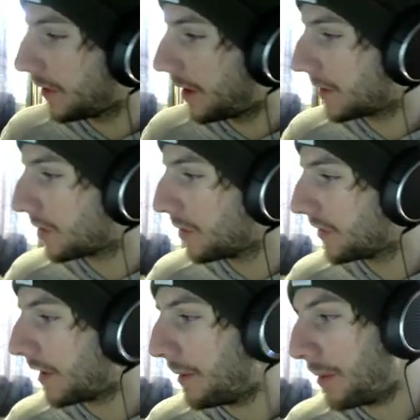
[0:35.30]
gonna call
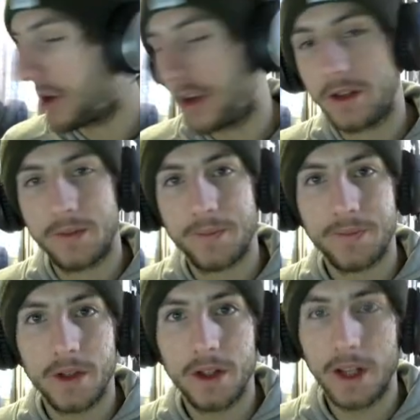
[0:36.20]
this a modern
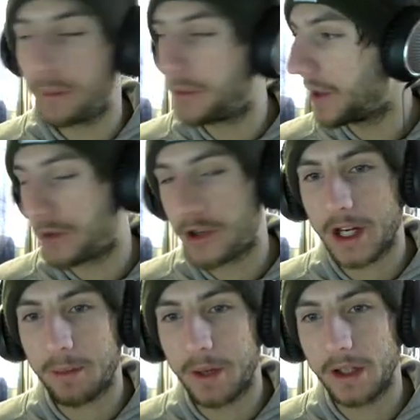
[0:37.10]
dubstep
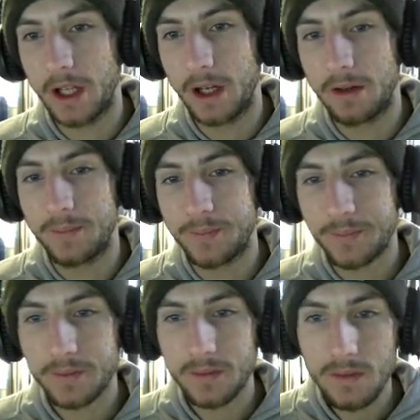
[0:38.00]
track breakdown,
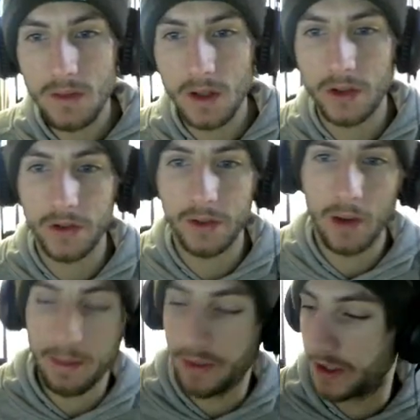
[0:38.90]
because in
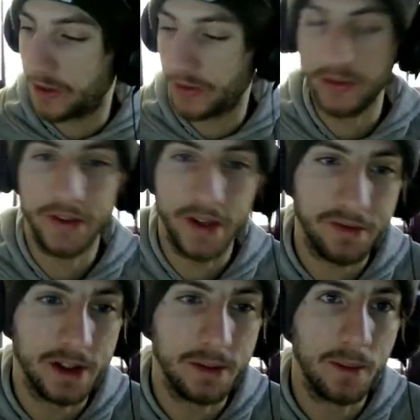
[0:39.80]
my opinion this is
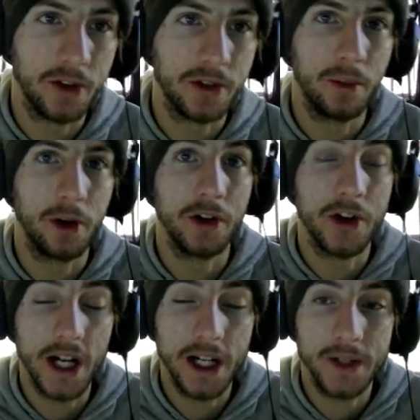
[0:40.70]
definitely my most modern
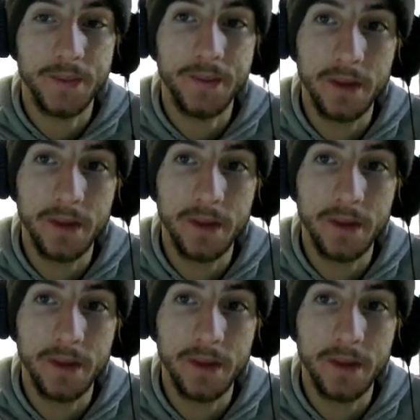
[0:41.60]
track.